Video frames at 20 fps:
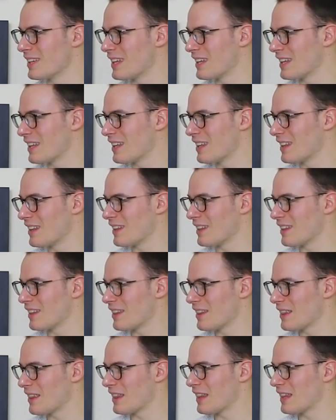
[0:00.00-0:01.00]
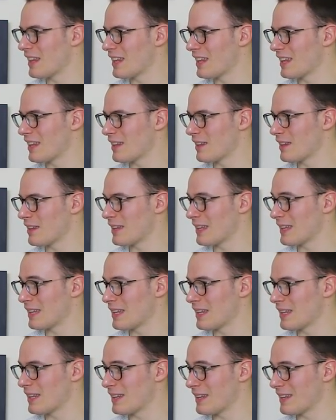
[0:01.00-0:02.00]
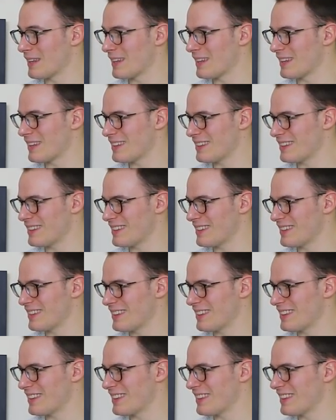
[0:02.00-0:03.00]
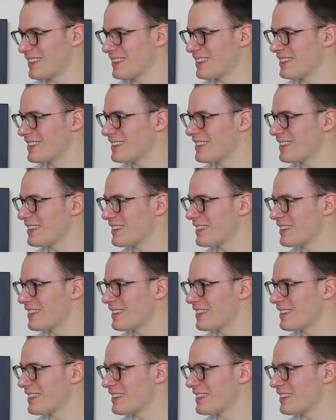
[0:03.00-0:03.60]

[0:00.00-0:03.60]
The person shown says nothing.